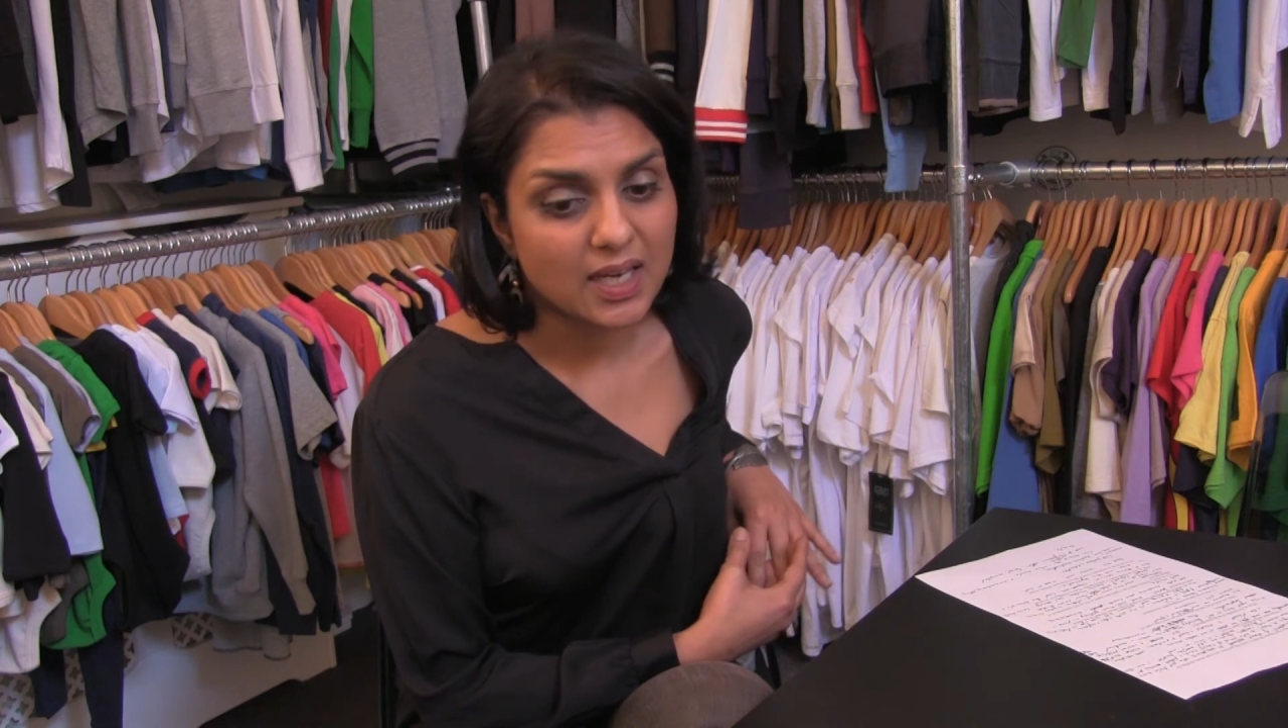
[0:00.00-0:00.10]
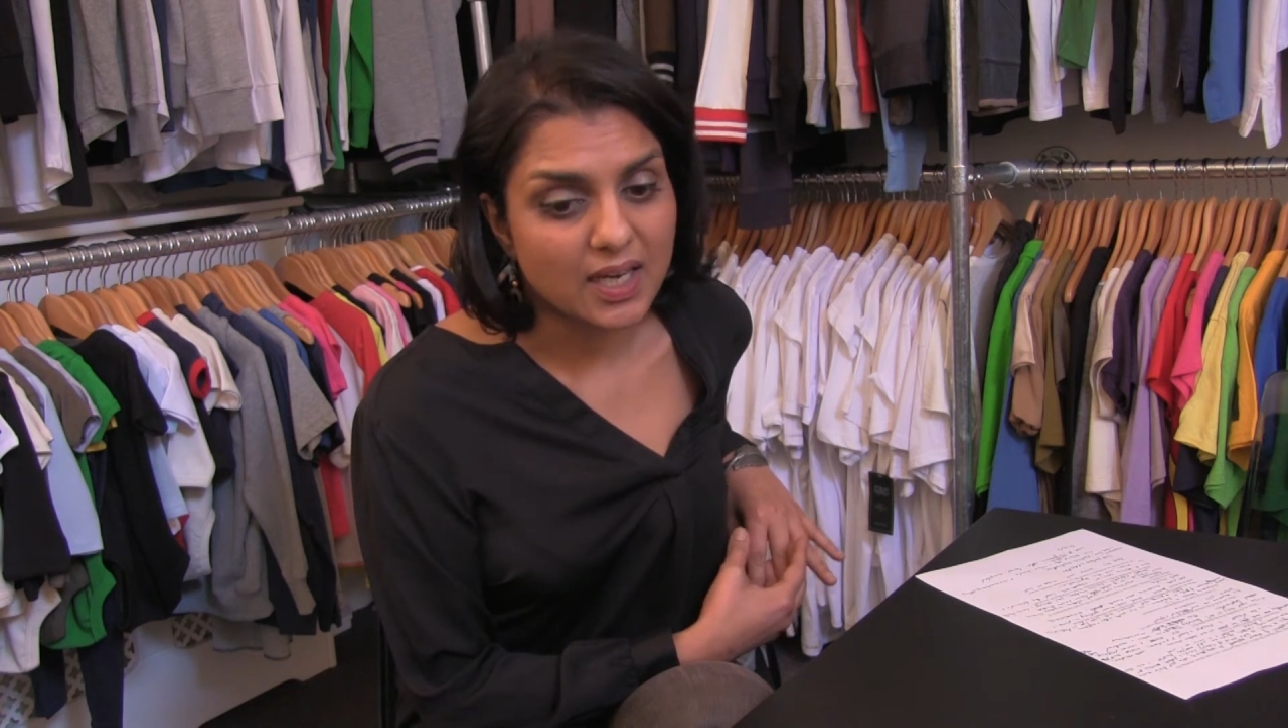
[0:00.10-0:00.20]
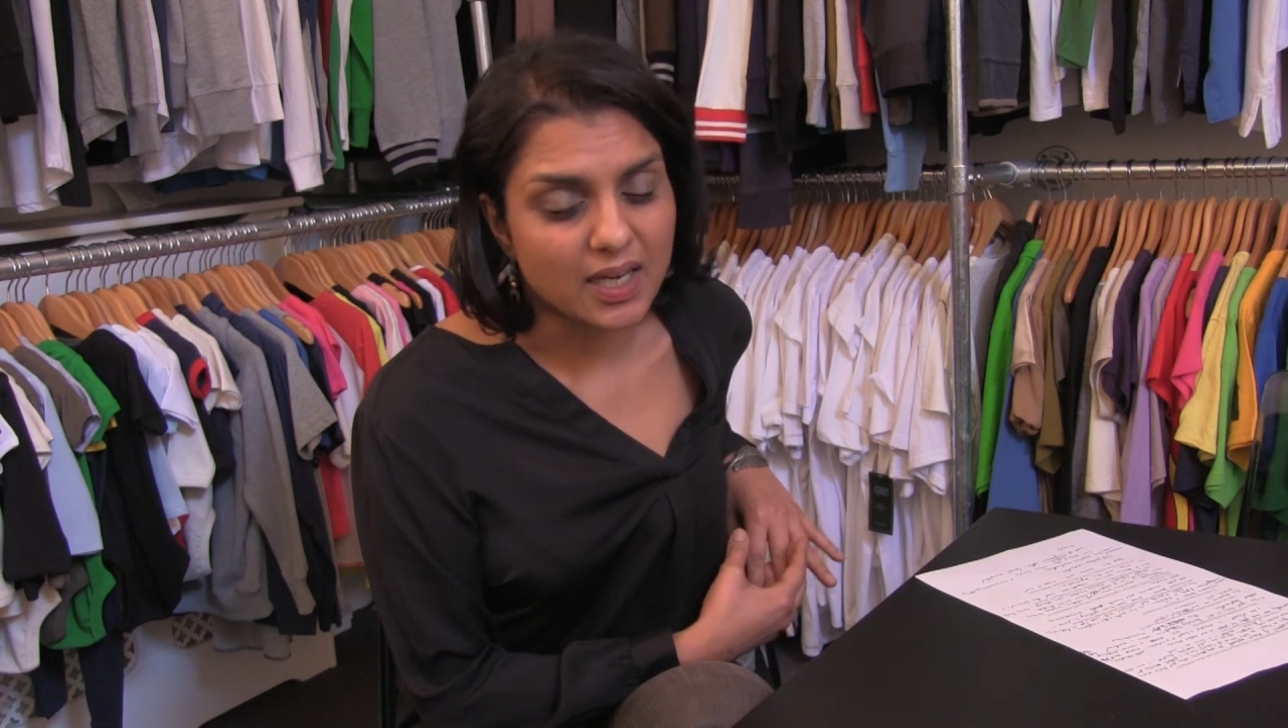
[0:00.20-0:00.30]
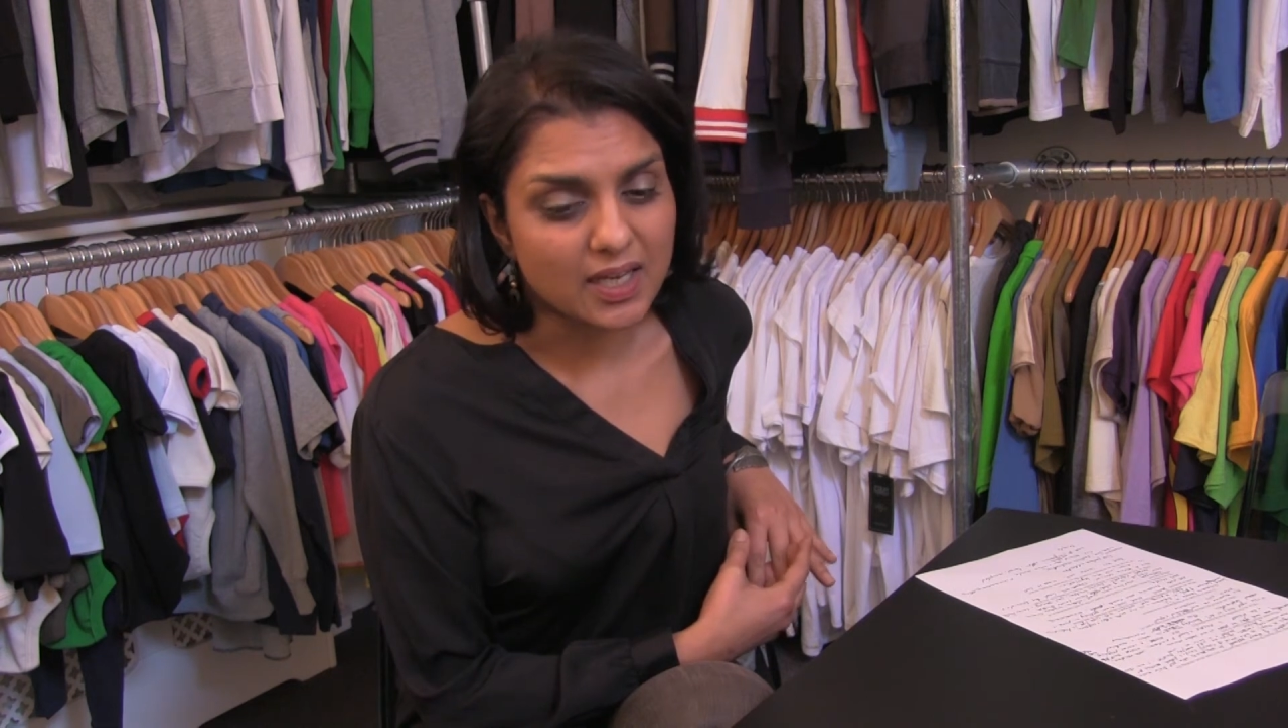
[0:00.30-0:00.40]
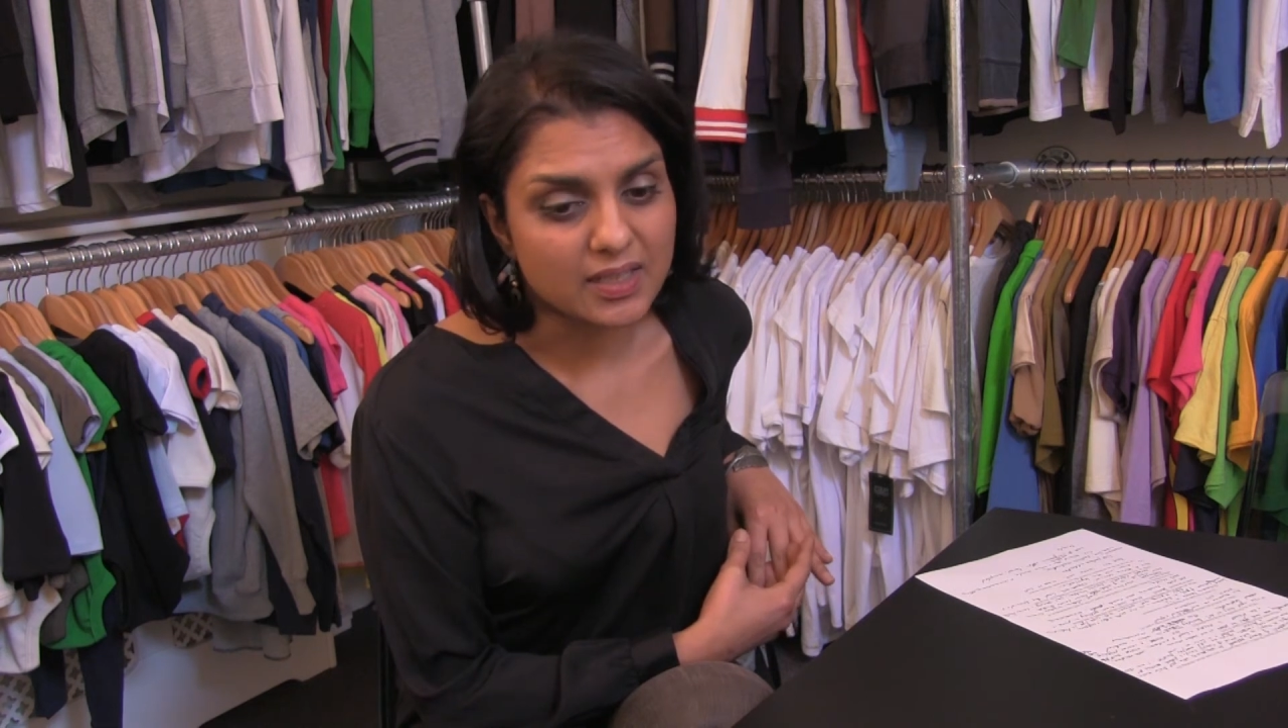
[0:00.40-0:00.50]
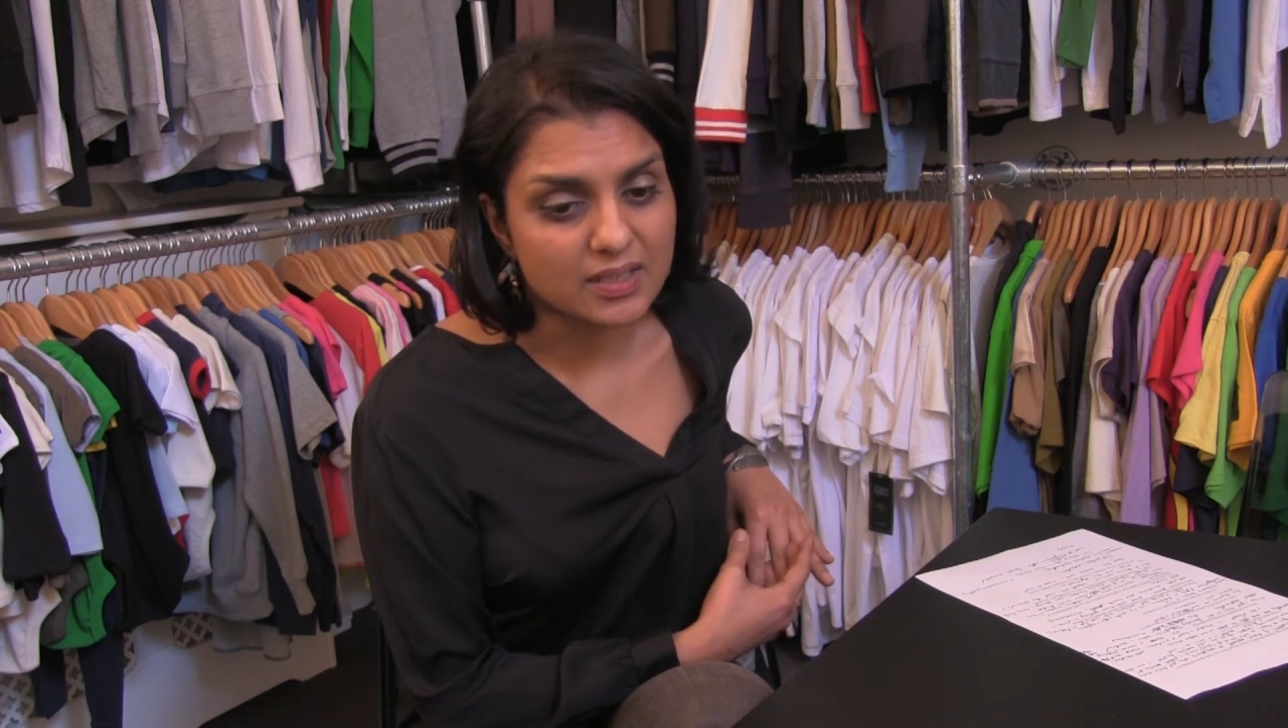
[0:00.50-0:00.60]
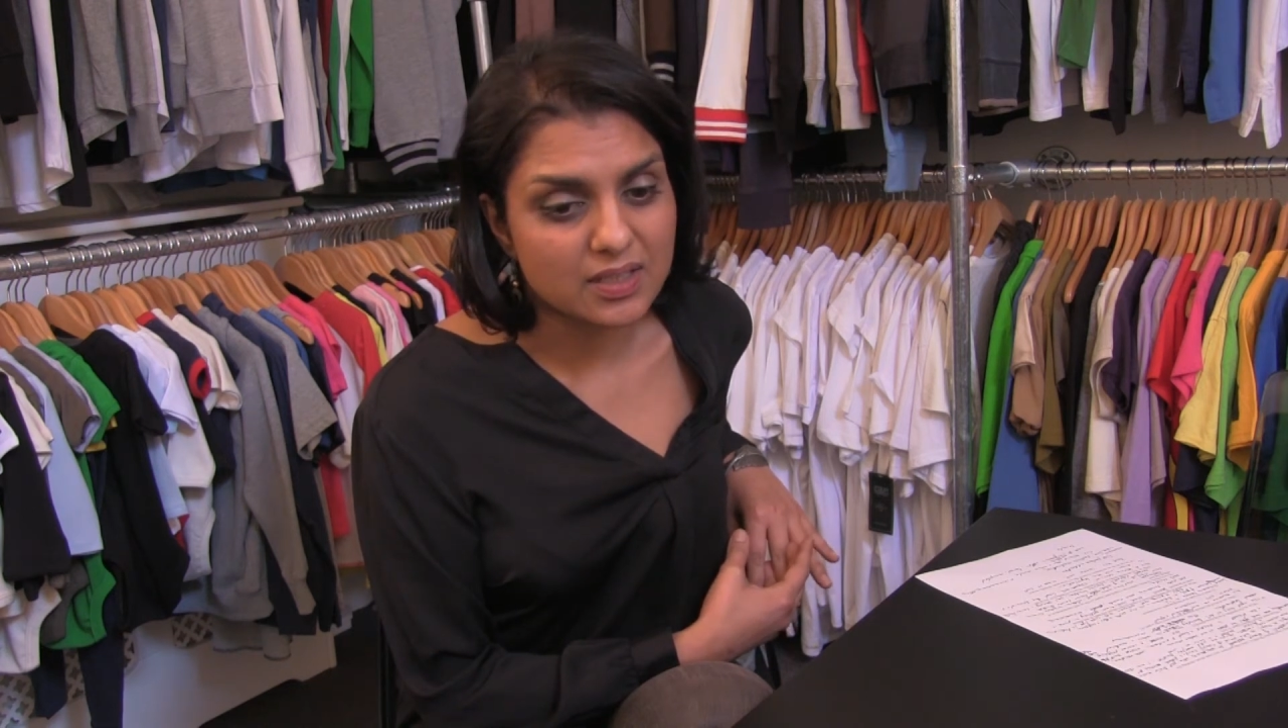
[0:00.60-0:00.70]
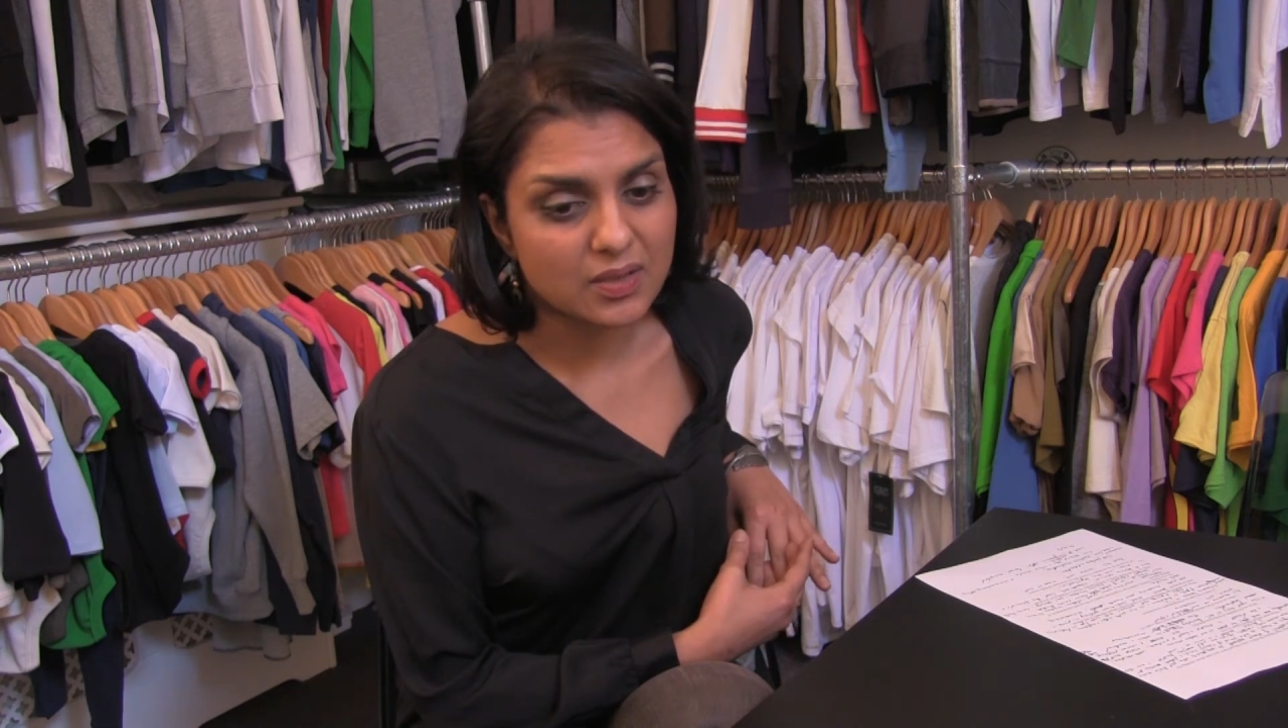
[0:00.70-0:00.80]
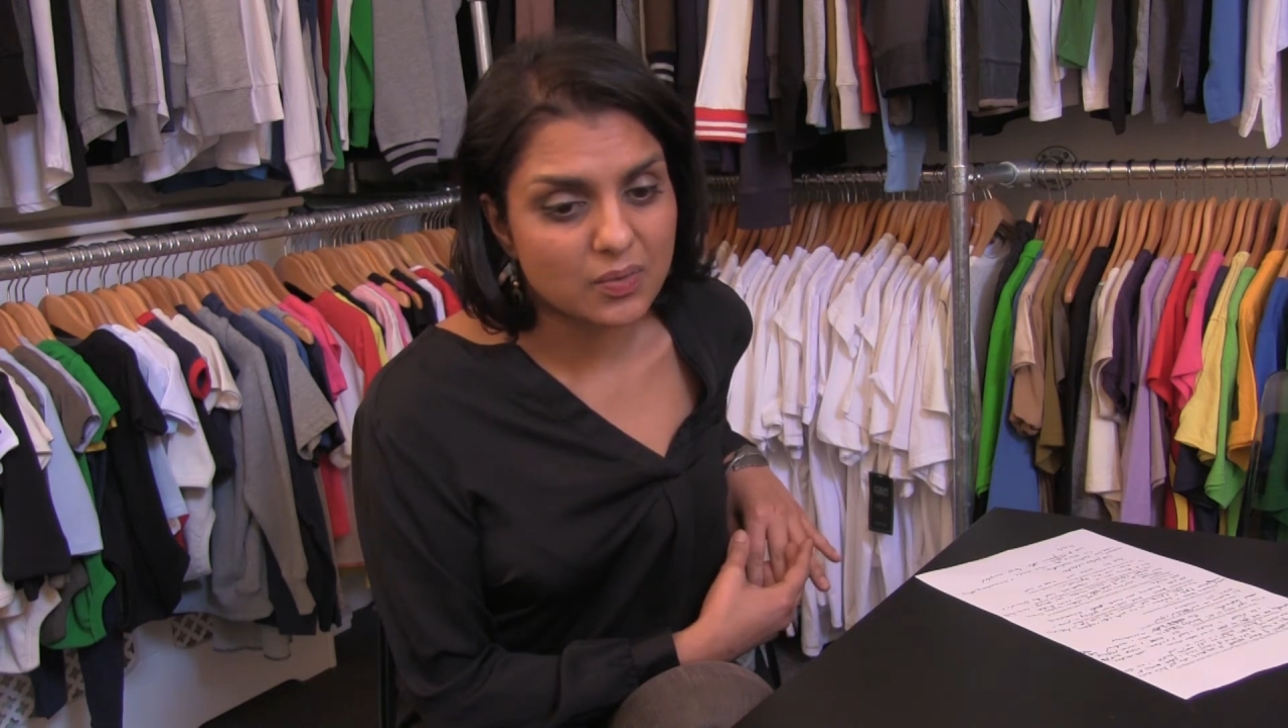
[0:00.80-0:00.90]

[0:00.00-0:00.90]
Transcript: And